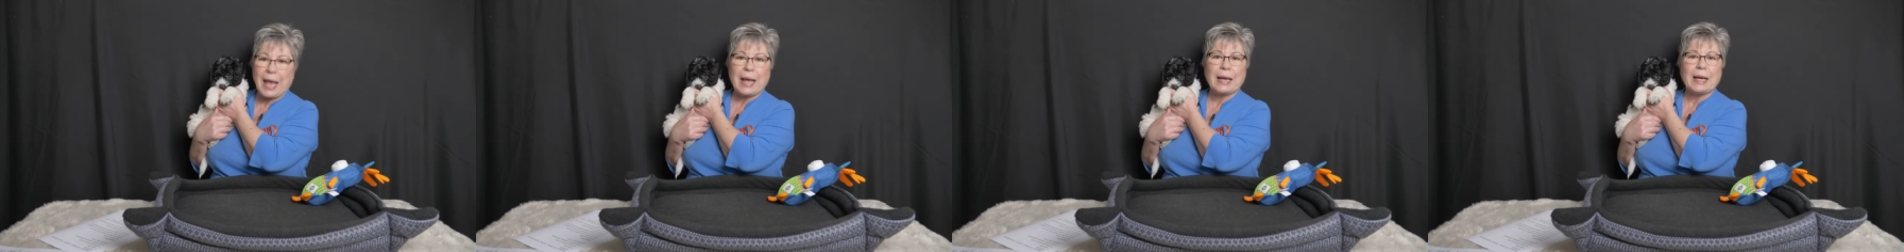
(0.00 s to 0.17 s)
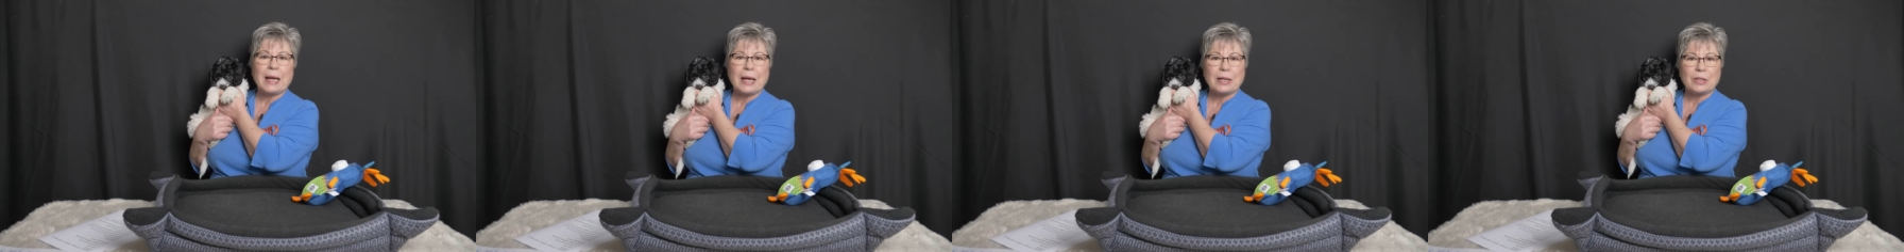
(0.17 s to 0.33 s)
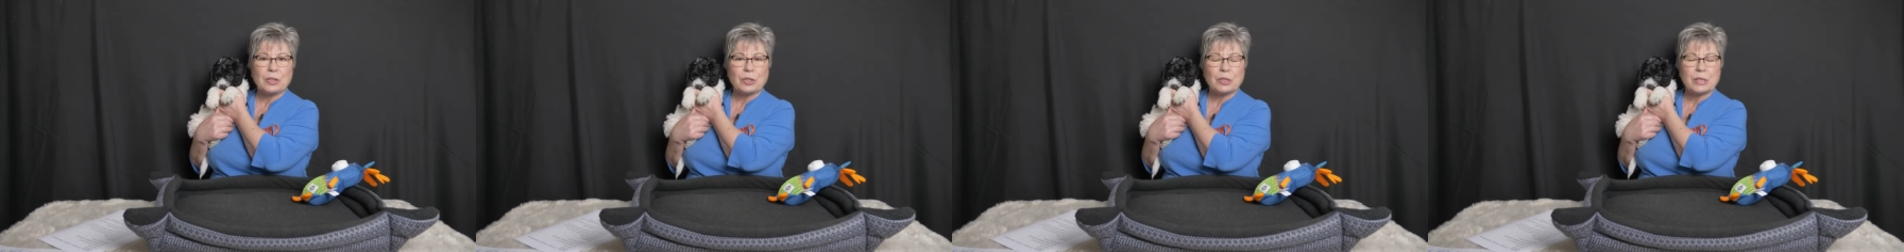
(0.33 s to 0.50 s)
at
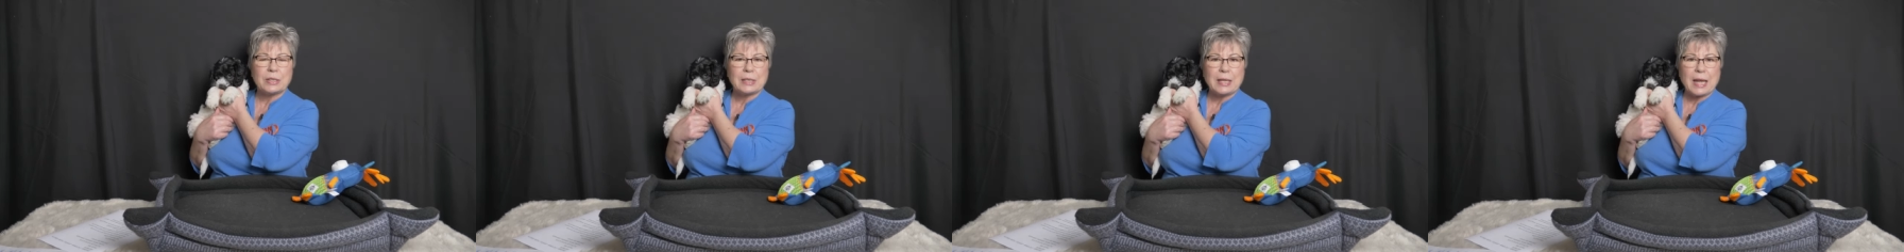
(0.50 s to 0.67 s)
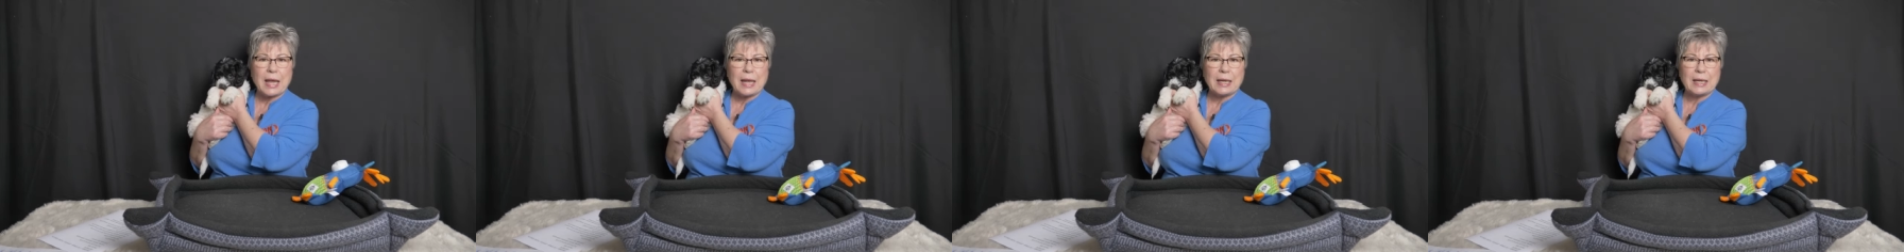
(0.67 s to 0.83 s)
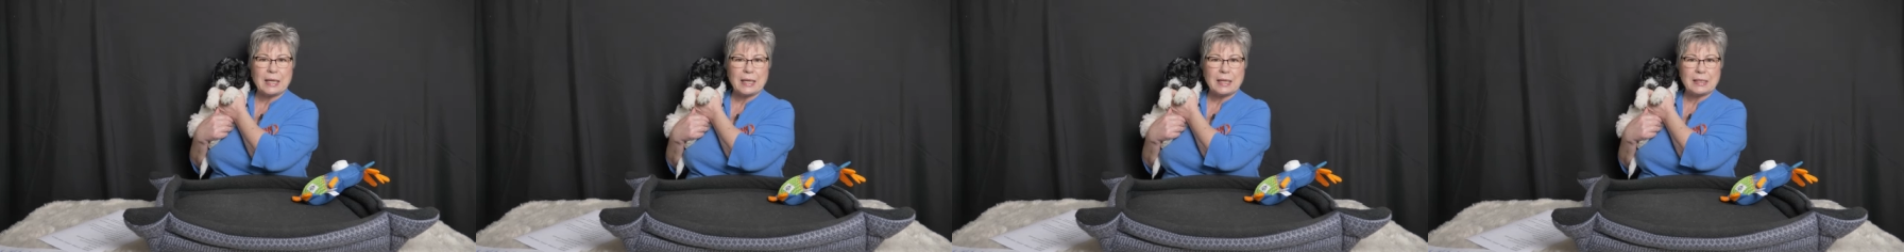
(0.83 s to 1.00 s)

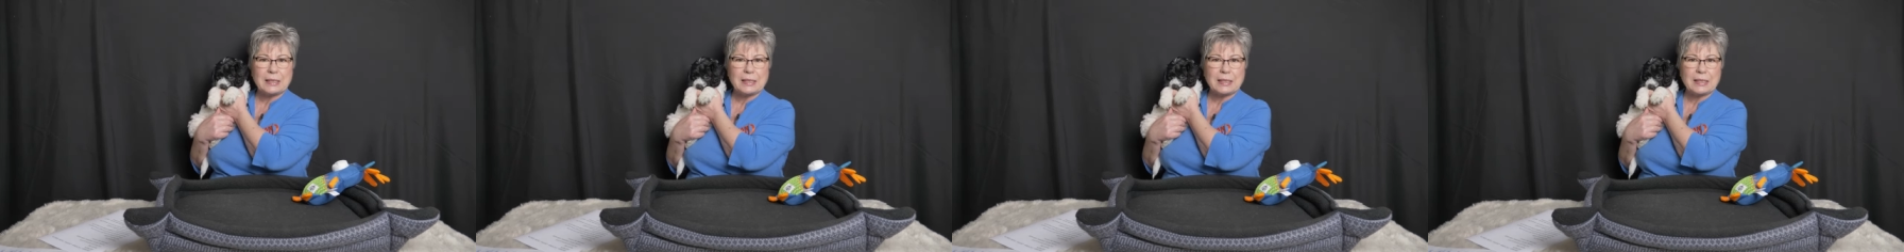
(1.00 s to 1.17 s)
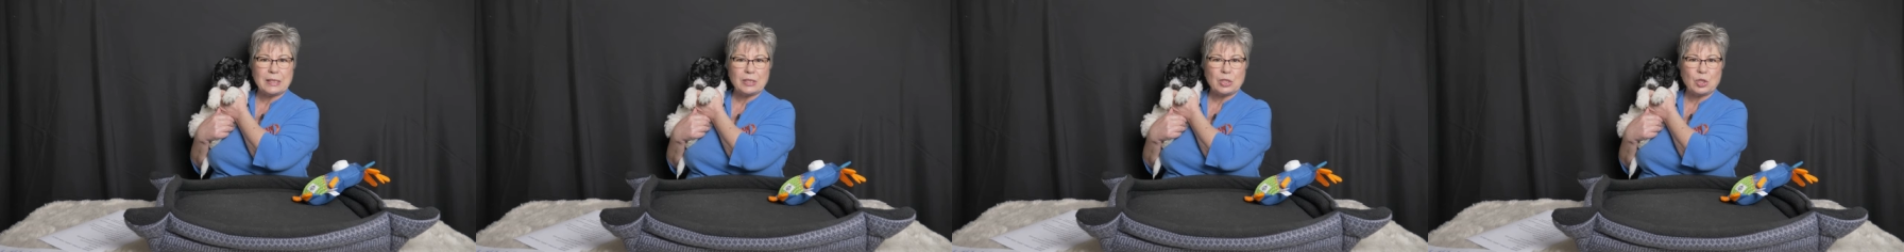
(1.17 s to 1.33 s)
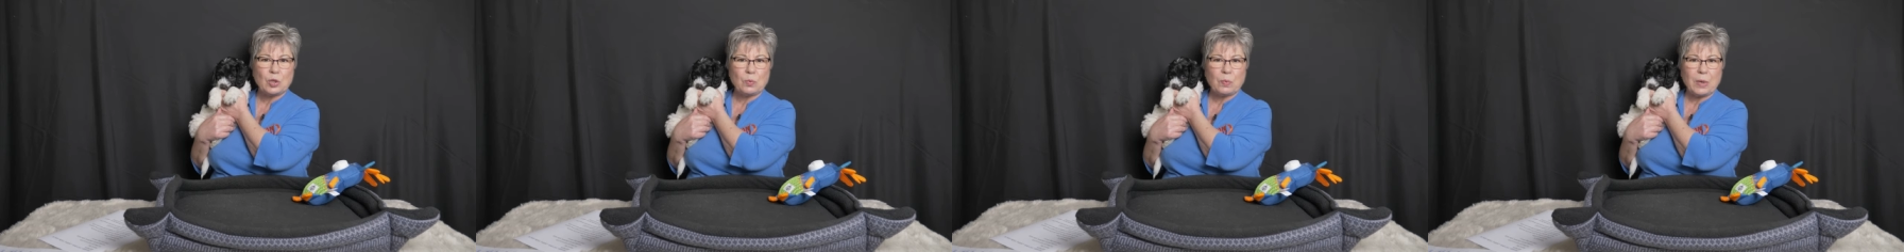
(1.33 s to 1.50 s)
understanding a
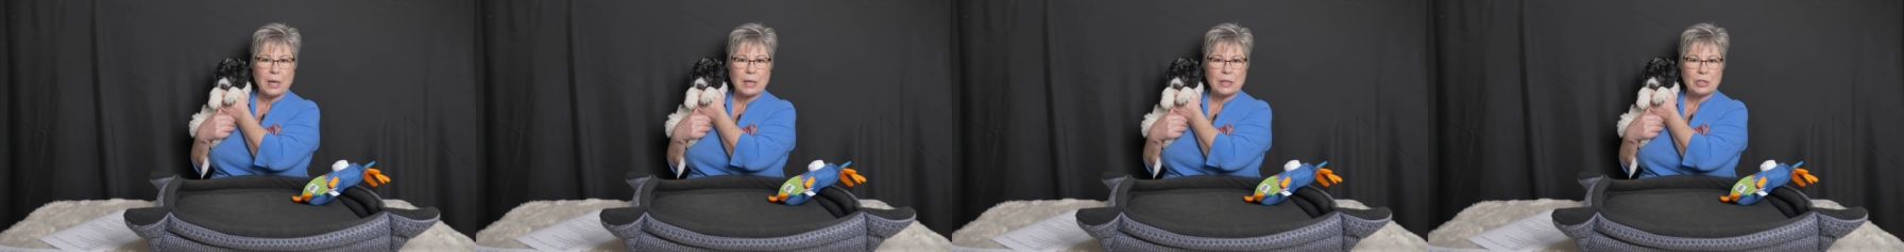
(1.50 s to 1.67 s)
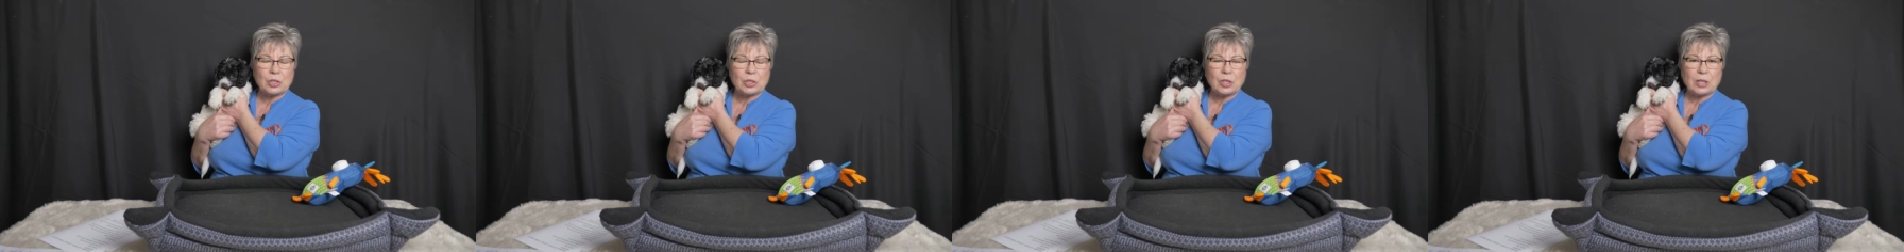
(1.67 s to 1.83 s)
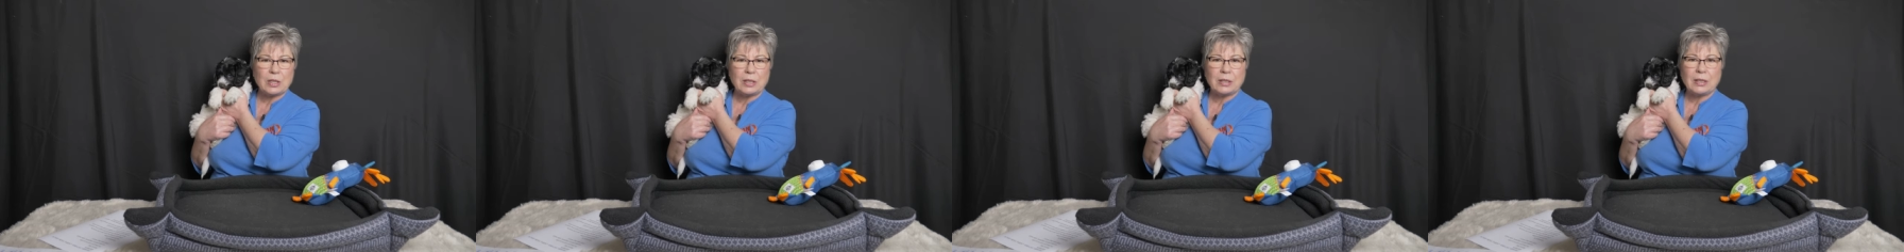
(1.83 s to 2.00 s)

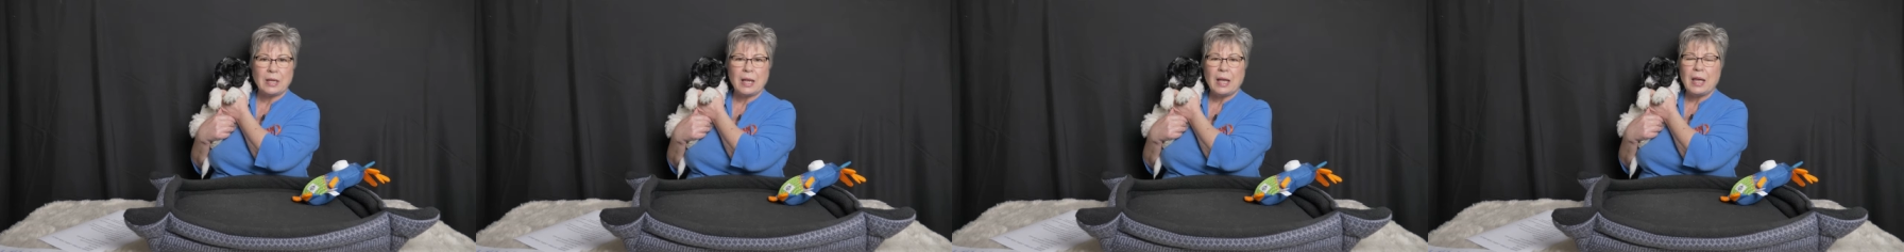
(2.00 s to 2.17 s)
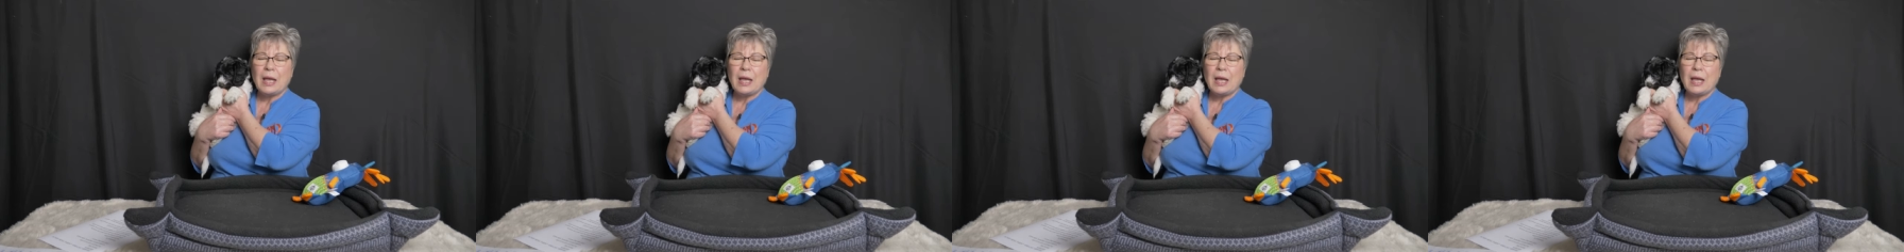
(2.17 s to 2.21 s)
situation.